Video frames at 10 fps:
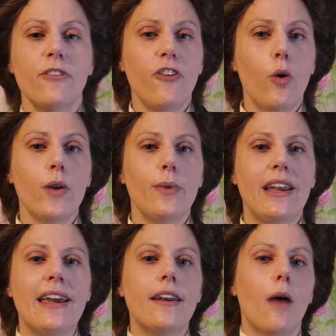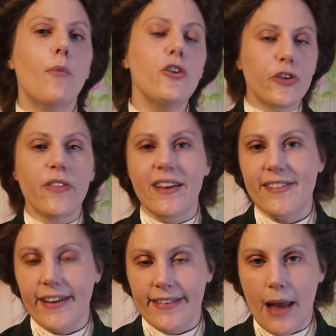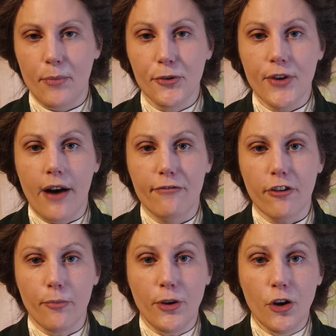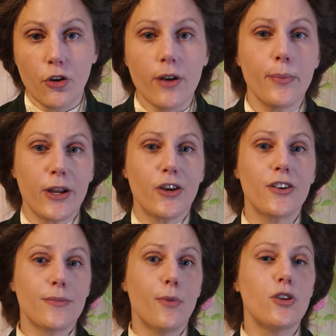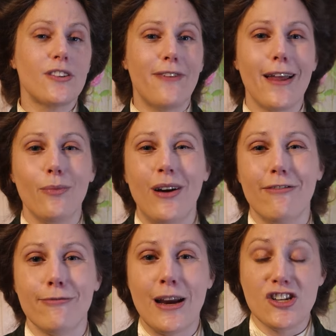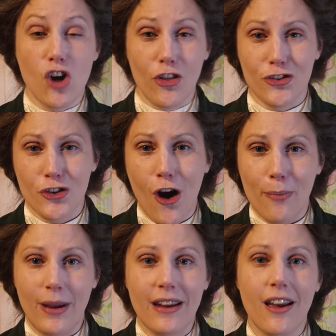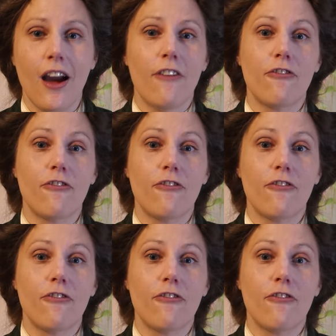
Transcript: Before we begin, most of these examples come from Europe because most available information on the topic